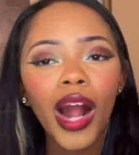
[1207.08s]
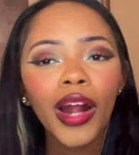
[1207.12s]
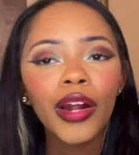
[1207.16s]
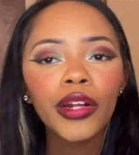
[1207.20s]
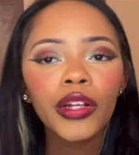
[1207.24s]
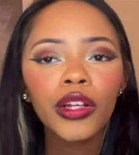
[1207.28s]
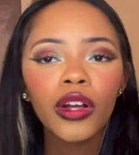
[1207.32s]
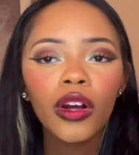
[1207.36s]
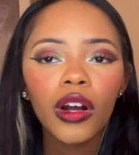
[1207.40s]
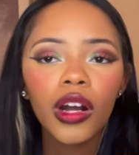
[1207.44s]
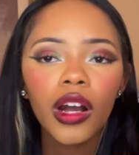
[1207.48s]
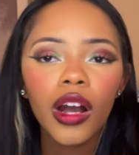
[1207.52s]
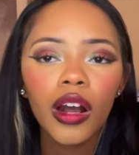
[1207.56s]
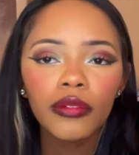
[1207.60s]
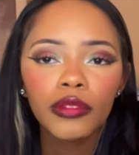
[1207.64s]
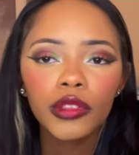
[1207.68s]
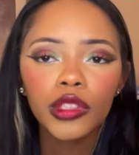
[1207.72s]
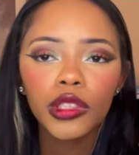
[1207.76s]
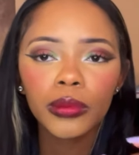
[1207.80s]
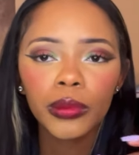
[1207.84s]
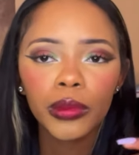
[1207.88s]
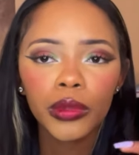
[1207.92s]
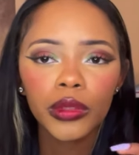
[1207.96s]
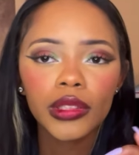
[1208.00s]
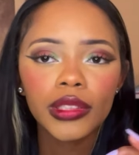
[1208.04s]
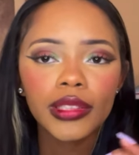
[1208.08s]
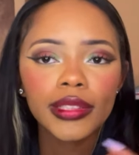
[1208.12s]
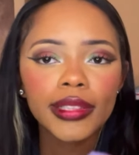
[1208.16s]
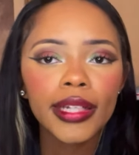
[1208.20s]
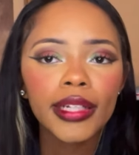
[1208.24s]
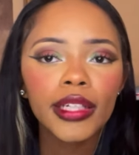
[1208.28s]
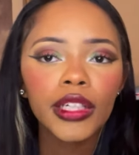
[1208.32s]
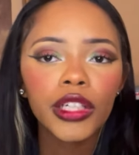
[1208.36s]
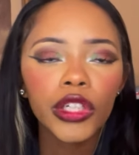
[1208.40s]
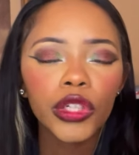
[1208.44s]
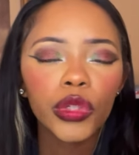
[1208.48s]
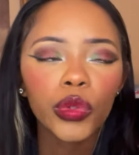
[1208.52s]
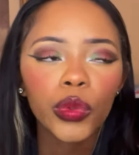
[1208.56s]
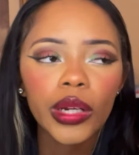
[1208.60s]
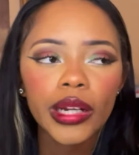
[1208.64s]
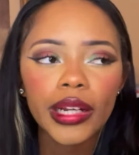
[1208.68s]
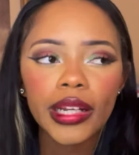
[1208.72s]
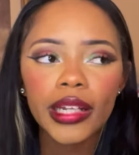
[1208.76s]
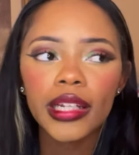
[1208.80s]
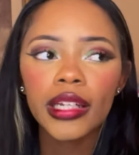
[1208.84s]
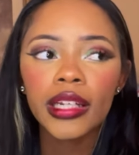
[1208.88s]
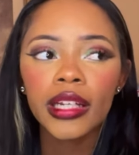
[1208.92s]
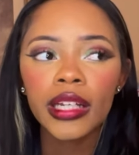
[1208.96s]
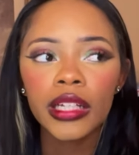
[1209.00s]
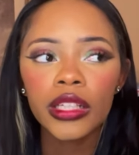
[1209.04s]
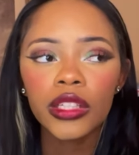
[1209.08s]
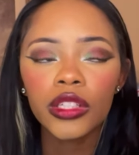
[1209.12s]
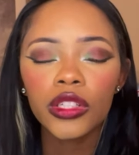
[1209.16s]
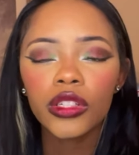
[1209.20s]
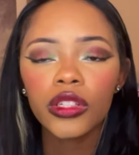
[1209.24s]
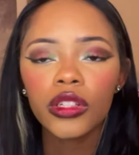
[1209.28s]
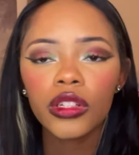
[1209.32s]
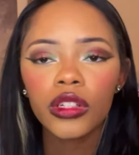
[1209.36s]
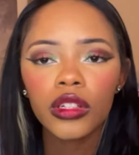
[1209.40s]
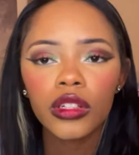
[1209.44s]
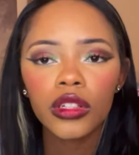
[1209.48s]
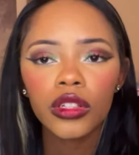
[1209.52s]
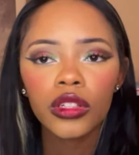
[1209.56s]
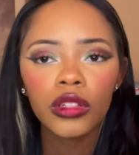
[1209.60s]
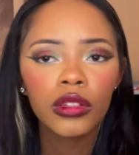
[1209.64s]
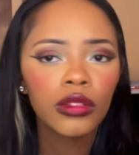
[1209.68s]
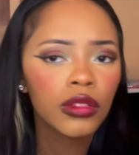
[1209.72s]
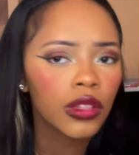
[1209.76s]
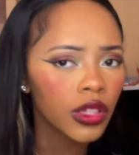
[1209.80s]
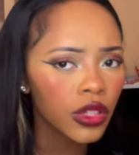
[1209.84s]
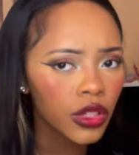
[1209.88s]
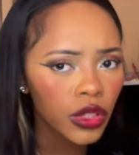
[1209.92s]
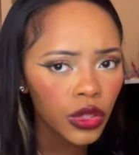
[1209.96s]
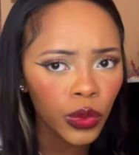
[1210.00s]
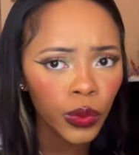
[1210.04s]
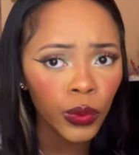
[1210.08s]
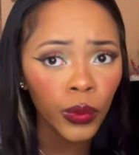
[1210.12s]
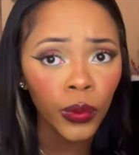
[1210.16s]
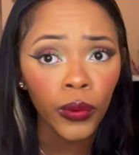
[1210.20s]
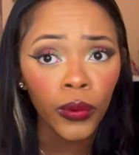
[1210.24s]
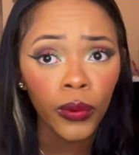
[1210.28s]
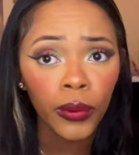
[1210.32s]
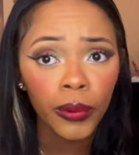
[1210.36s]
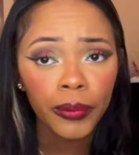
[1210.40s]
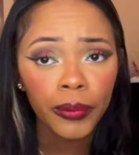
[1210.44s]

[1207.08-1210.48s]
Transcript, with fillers: are y'all comfortable sending your kids to this school?